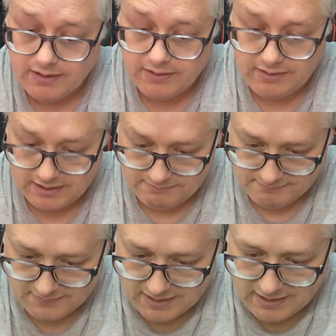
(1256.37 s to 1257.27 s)
yeah,
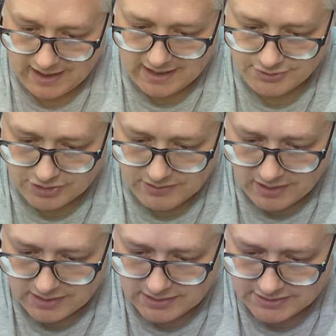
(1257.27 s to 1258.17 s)
Andrew,
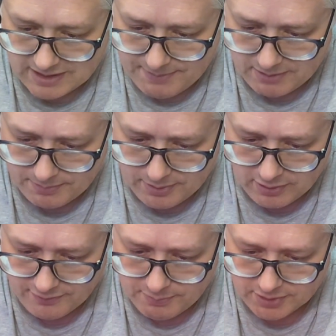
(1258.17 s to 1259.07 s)
I can understand people put
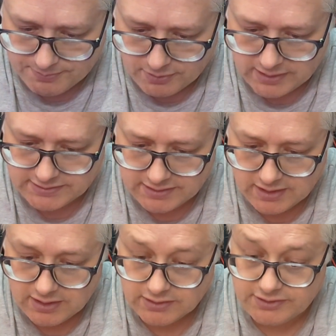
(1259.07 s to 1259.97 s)
off by the price
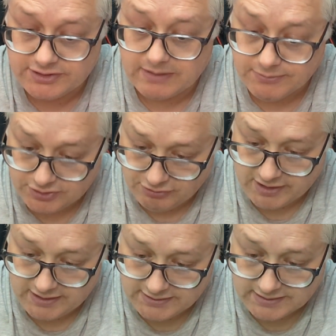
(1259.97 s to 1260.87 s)
to some
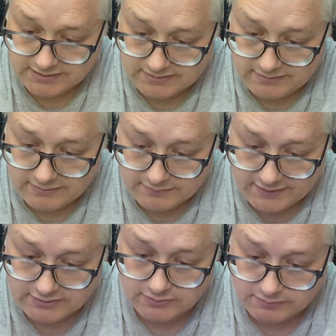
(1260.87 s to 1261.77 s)
degree, since
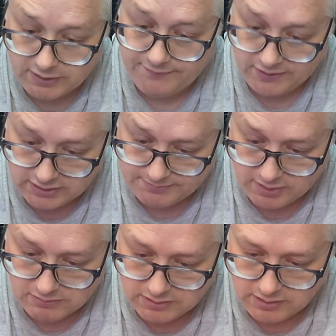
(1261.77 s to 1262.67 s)
this was my first
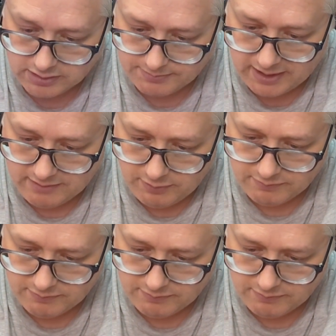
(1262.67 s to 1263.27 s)
part where I debated with